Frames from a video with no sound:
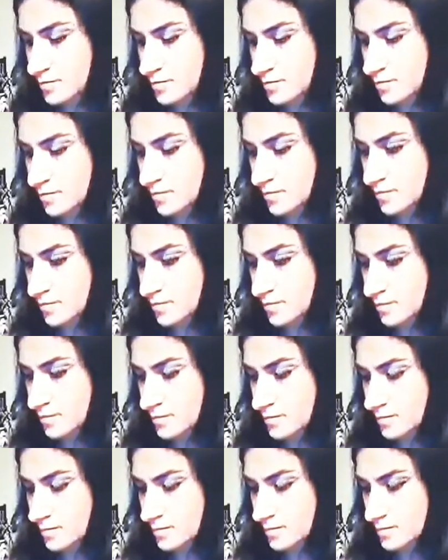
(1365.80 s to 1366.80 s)
to
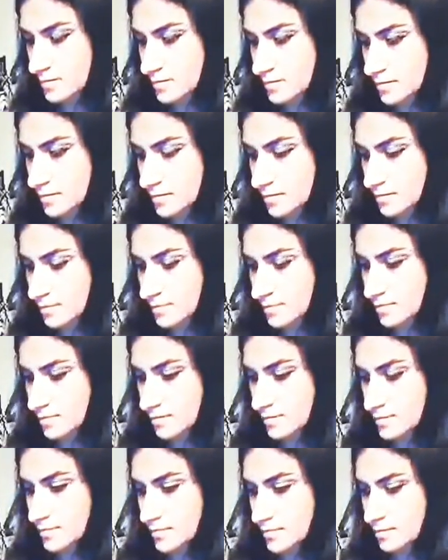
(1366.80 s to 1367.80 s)
theirs. I'm
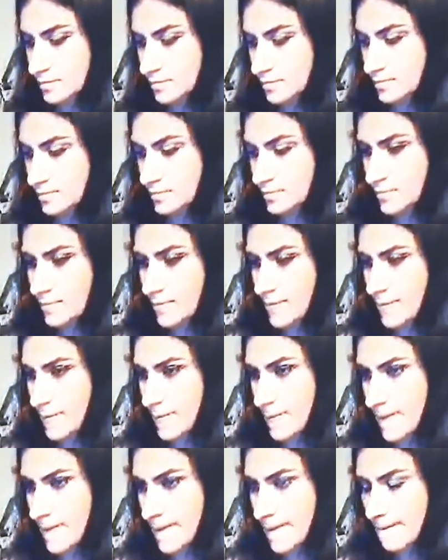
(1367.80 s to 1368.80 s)
calibrating my
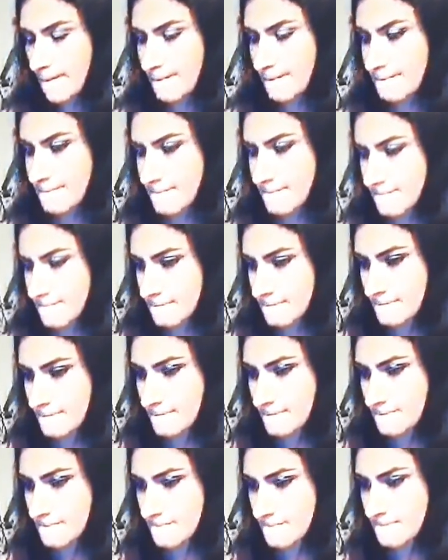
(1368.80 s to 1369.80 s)
protocol,
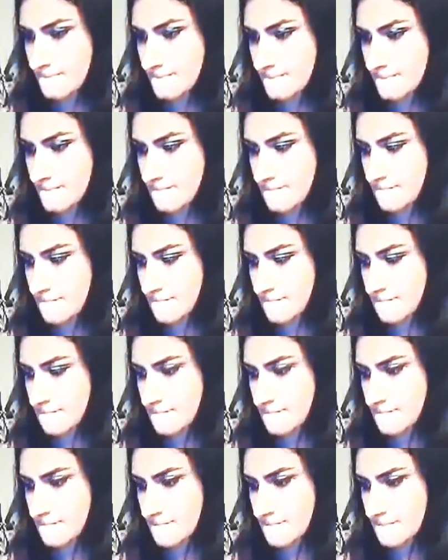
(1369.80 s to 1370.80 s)

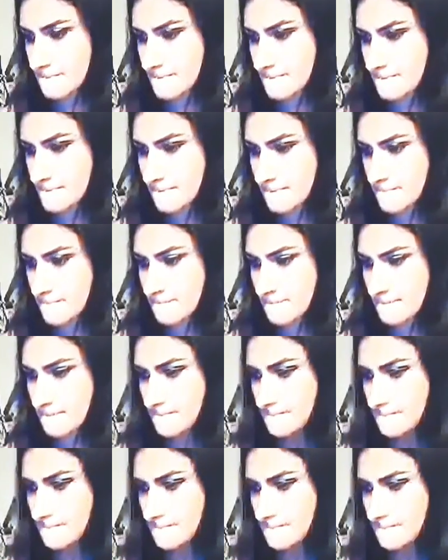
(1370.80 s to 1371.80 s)
my attack
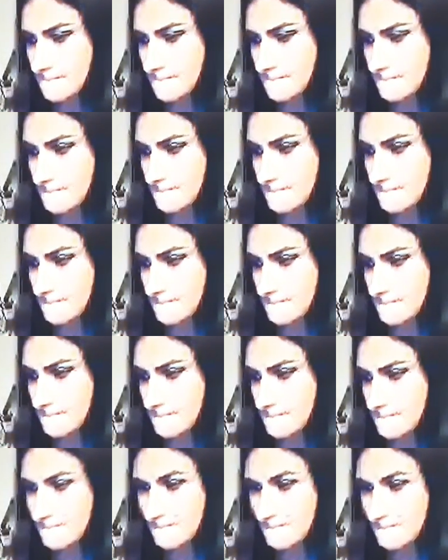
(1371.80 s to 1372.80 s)
vector
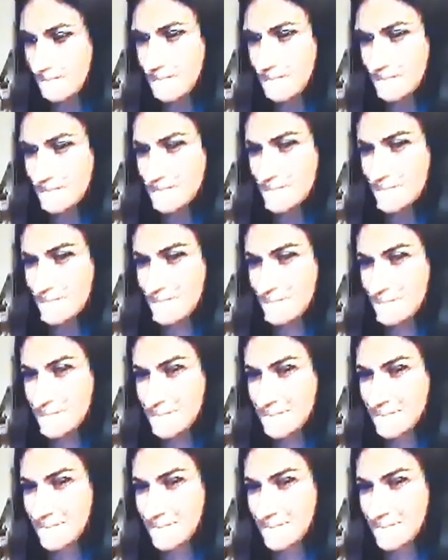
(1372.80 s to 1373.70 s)
to their